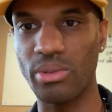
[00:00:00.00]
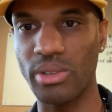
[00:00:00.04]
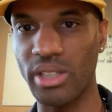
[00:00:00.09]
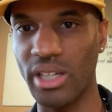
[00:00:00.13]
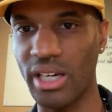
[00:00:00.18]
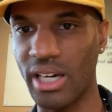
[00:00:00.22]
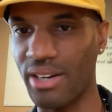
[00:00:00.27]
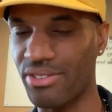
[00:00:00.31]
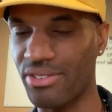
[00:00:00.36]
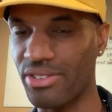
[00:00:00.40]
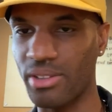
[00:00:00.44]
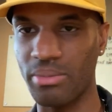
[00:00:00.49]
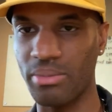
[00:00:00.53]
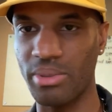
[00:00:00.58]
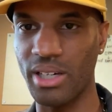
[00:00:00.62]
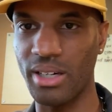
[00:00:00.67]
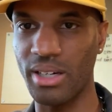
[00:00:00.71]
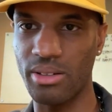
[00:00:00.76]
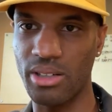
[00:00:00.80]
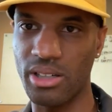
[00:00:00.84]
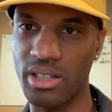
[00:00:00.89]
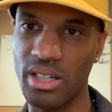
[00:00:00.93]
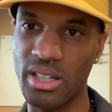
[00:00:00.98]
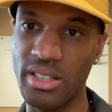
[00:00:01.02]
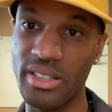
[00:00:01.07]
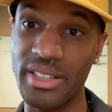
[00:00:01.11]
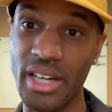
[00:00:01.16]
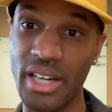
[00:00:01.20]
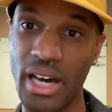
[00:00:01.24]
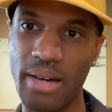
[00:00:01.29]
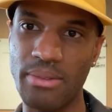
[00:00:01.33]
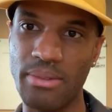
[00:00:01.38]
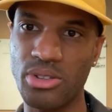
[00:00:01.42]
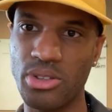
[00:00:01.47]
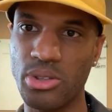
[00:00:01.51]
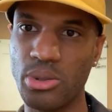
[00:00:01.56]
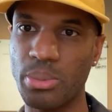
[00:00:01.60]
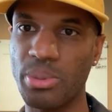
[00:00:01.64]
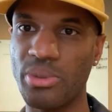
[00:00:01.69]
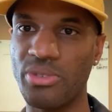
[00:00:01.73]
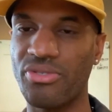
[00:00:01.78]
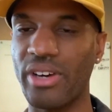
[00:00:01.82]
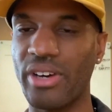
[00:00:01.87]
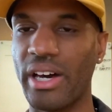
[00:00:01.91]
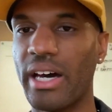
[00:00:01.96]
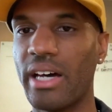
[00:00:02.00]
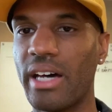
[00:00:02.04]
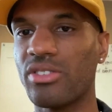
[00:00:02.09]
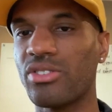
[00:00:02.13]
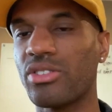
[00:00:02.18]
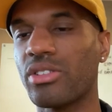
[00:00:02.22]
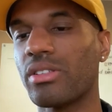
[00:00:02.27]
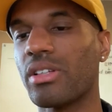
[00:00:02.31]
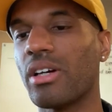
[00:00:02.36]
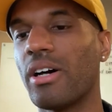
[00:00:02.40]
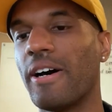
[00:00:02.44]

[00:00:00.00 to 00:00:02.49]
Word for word: we have to be able to adapt super fast.